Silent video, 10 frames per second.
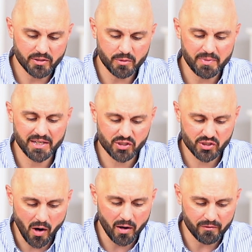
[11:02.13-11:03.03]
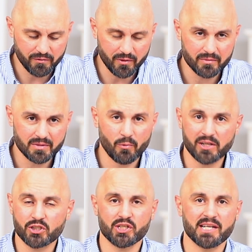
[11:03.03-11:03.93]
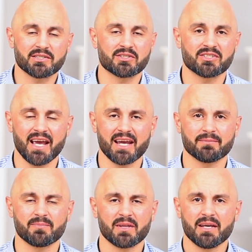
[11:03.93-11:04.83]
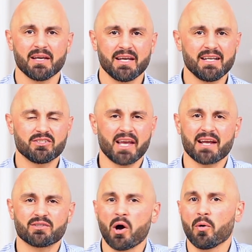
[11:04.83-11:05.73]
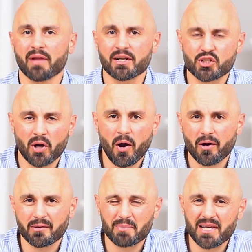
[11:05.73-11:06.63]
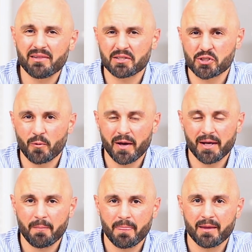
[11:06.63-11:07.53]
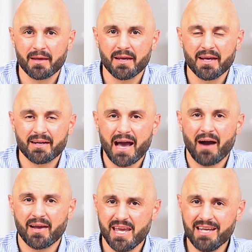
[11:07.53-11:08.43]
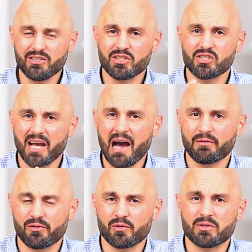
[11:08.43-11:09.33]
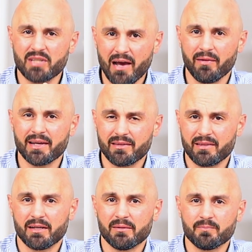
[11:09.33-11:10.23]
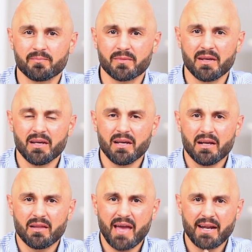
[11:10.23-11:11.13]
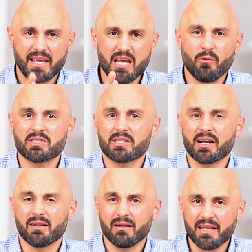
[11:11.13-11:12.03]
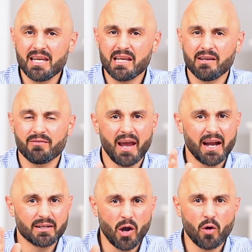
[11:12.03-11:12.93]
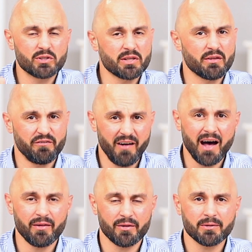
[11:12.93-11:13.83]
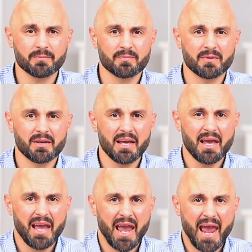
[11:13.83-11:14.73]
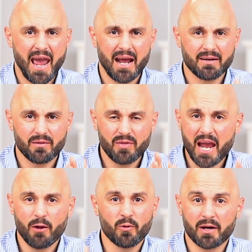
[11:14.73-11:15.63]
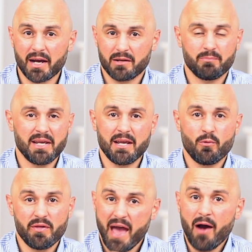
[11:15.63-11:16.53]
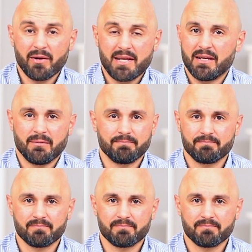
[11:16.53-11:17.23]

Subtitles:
to be sorrowful. And what's Jesus saying? He's saying, don't let your heart be this way. Now, he just got through telling them that he was going to leave and go to the Father, and they were going to be without him.